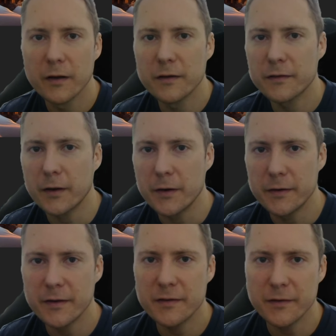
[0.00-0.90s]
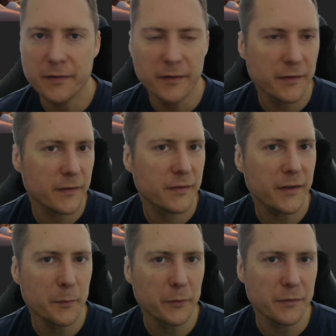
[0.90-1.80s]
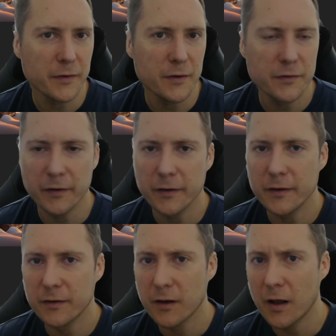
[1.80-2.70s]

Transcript: So this uses Stable Diffusion,